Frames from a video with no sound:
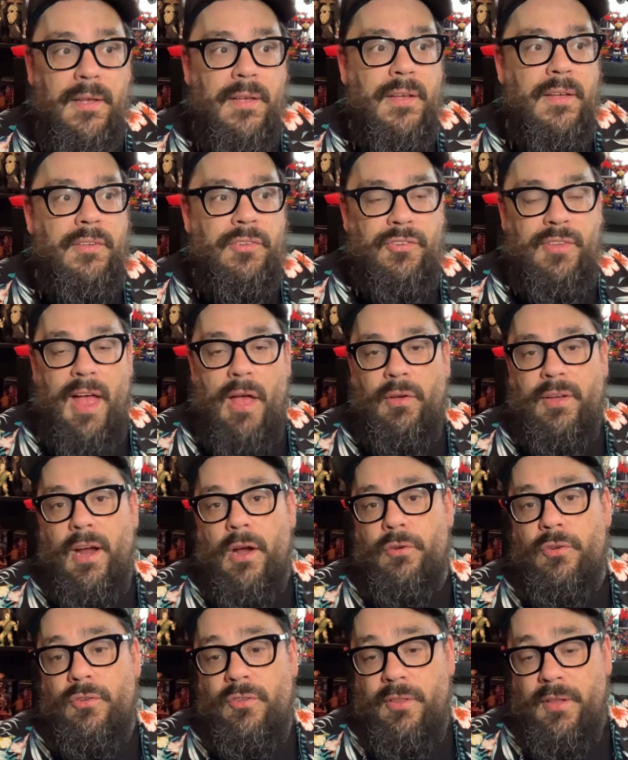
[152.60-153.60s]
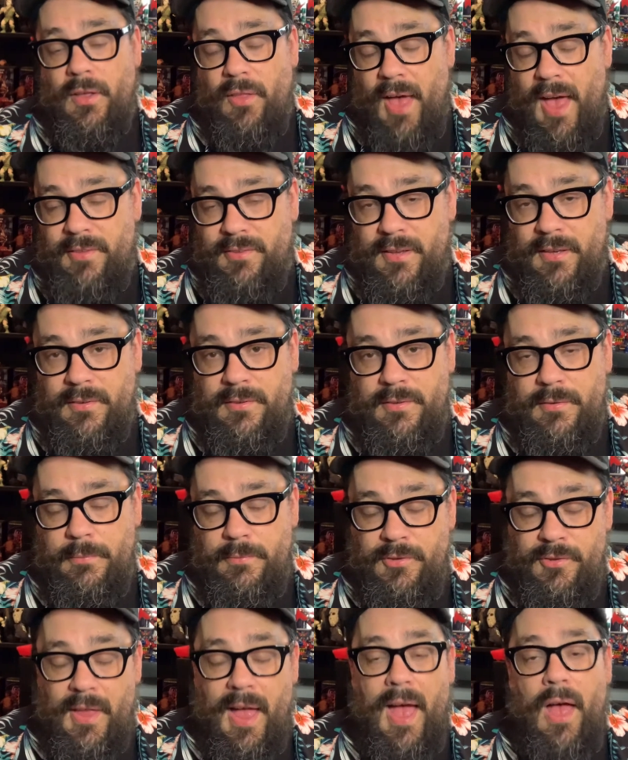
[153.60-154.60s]
style characters in the classics
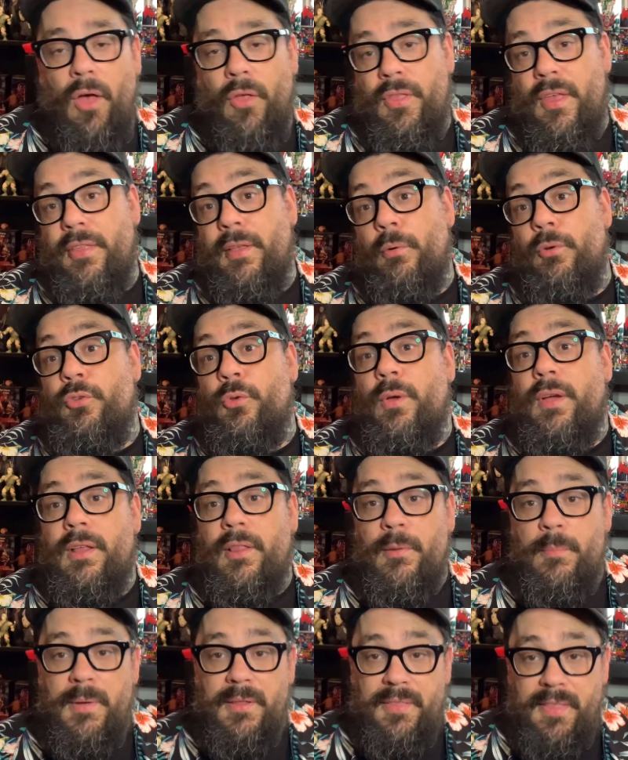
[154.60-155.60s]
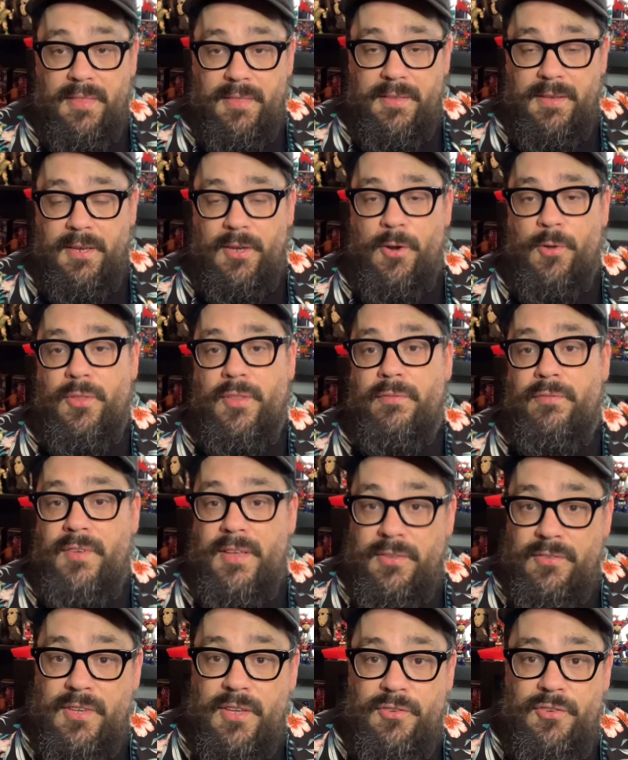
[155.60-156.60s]
style, then they were doing them at, the
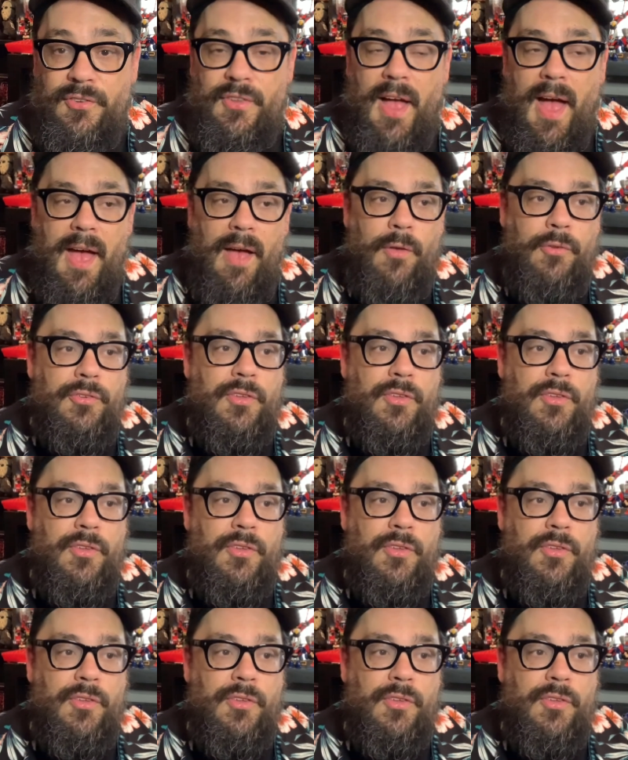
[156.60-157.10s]
vintage style.